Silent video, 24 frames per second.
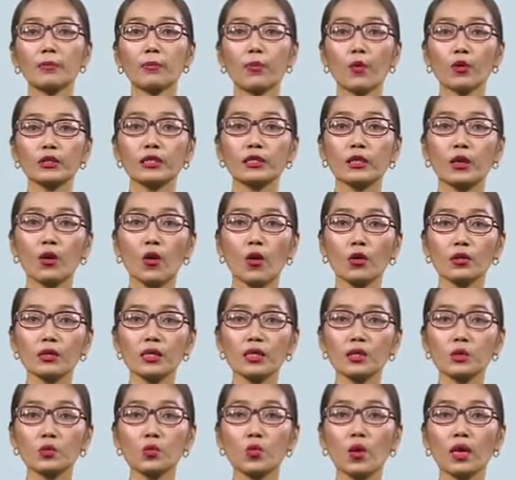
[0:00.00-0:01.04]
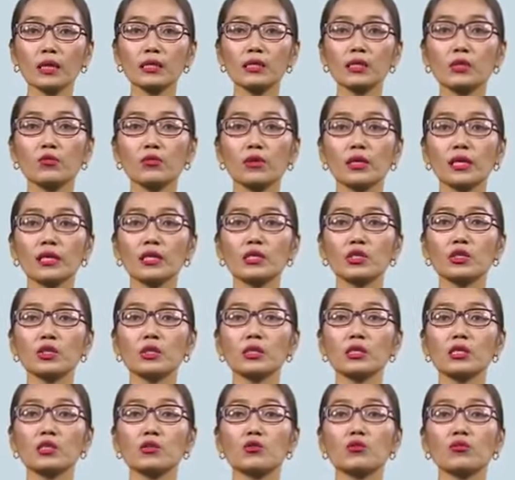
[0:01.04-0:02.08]
important causes was the
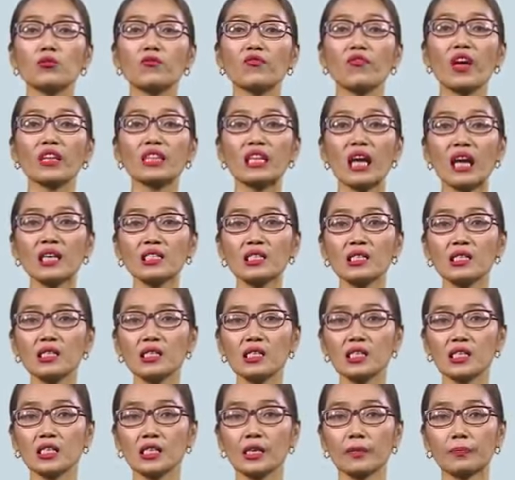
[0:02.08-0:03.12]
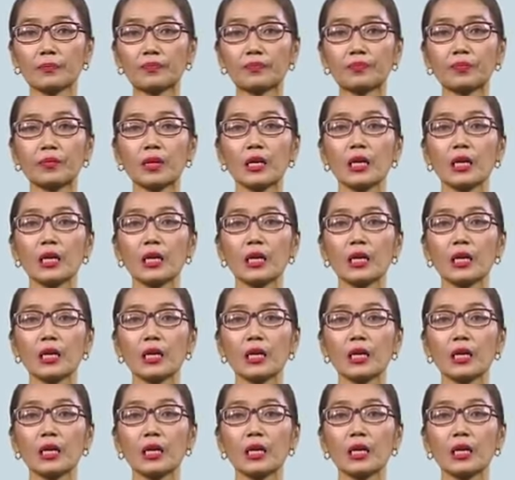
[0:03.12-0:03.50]
religious fanaticism.